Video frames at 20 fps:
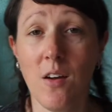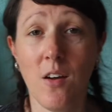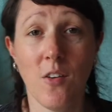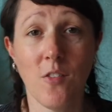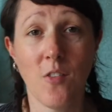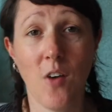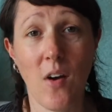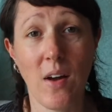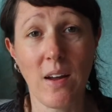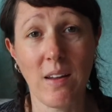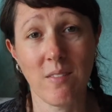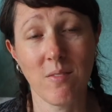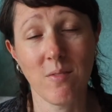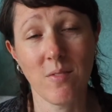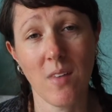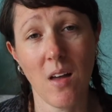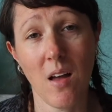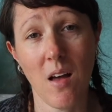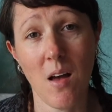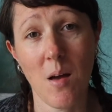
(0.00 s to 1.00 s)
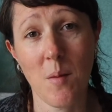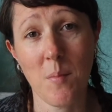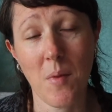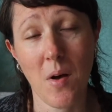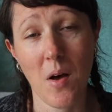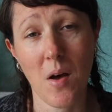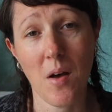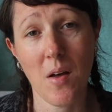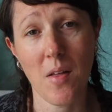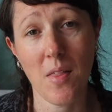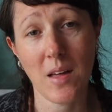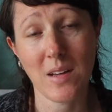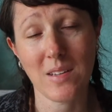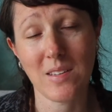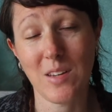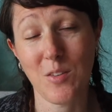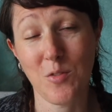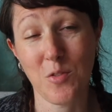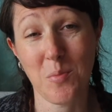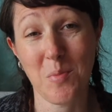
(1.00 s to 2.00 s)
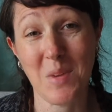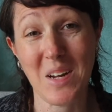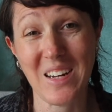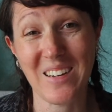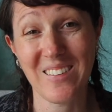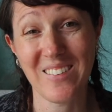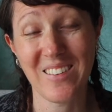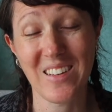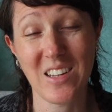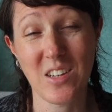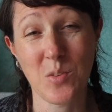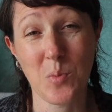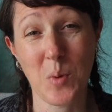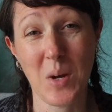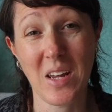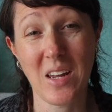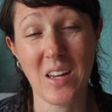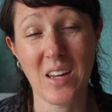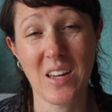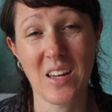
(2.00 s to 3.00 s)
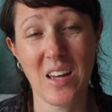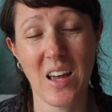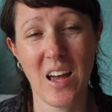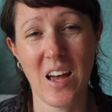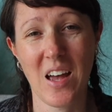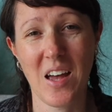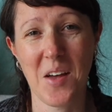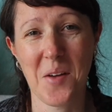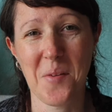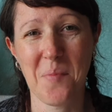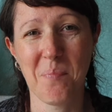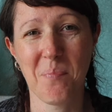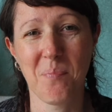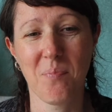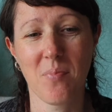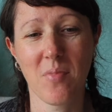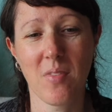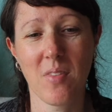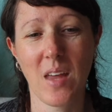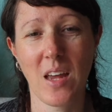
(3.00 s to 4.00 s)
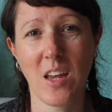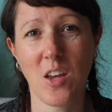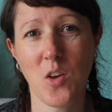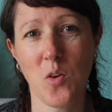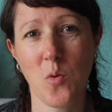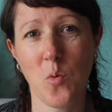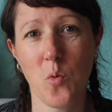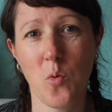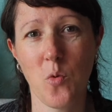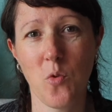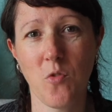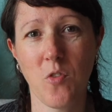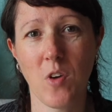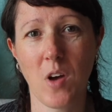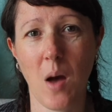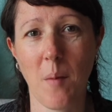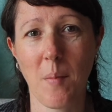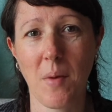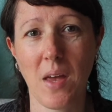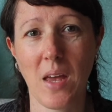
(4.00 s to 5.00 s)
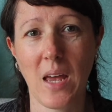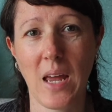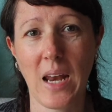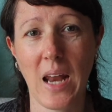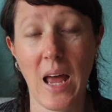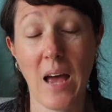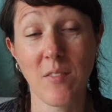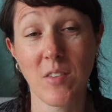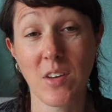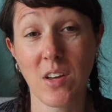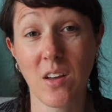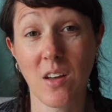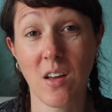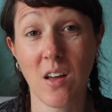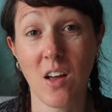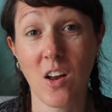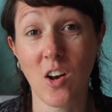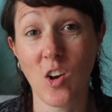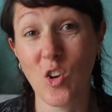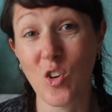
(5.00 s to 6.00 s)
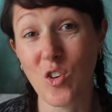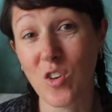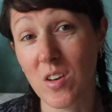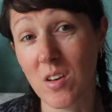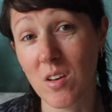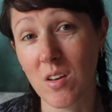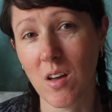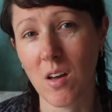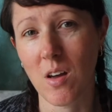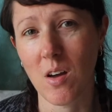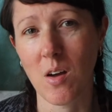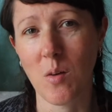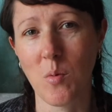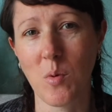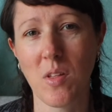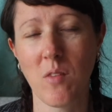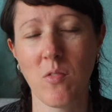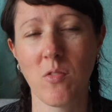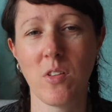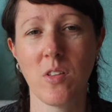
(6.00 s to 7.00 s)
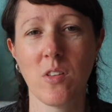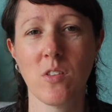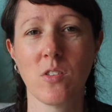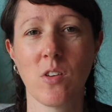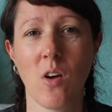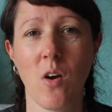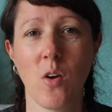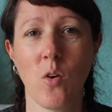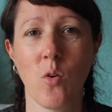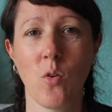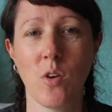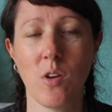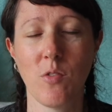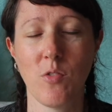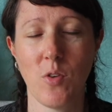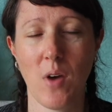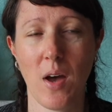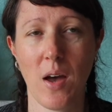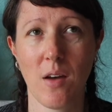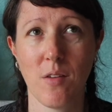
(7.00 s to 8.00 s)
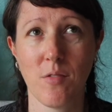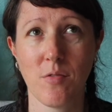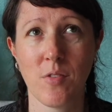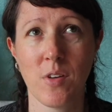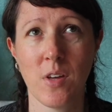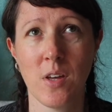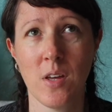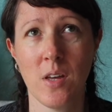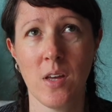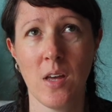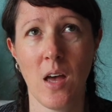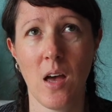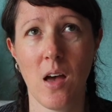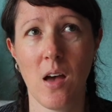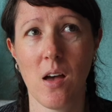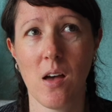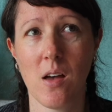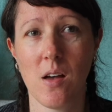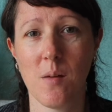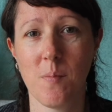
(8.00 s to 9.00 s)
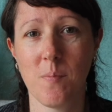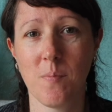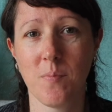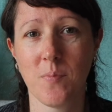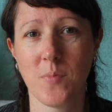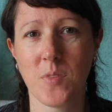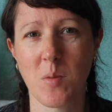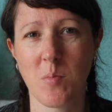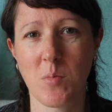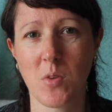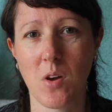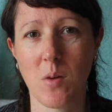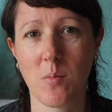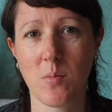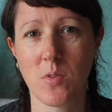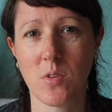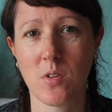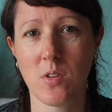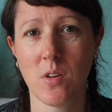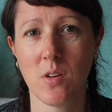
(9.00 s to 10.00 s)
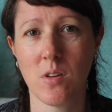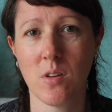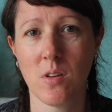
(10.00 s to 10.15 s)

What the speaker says: Right, that's it from me this week. Thank you all for coming and having a look with everything that's going on. If you have, sometimes